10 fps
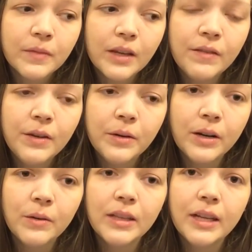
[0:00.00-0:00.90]
if you would
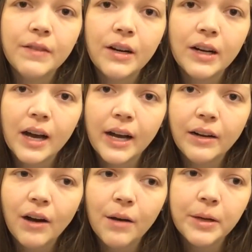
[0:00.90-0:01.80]
go and leave her a
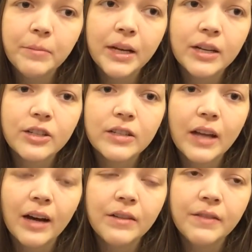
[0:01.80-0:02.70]
kind comment, because
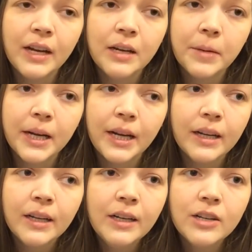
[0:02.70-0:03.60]
out of
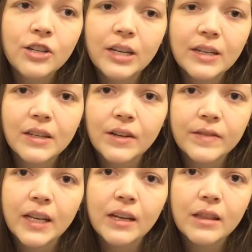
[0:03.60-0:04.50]
anybody, she
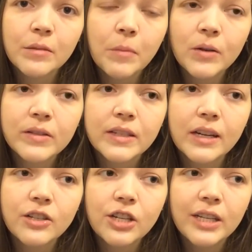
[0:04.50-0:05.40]
deserves it the most.
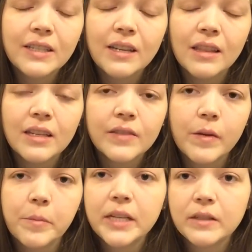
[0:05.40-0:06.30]
And she's done this
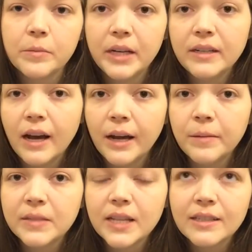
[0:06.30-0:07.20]
for me so many
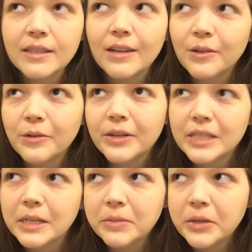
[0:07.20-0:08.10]
times. That's not the only
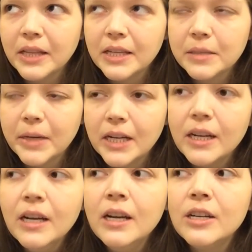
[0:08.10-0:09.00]
reason I'm doing this, but
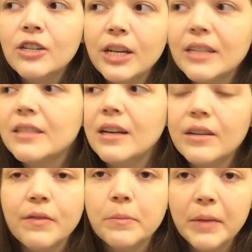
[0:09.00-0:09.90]
she has
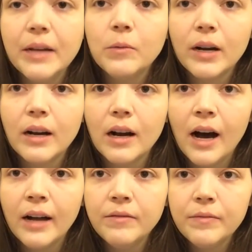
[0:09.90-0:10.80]
done it for me where
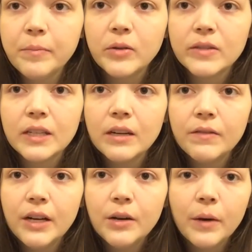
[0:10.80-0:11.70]
I've posted a
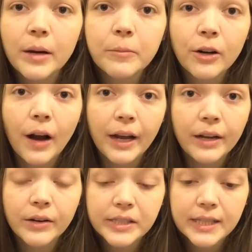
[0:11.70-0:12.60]
video where I'm
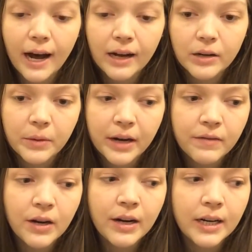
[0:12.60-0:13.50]
crying or sad or
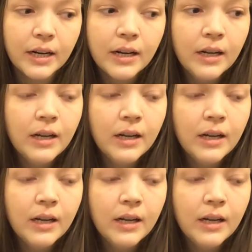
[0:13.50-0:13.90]
whatever, and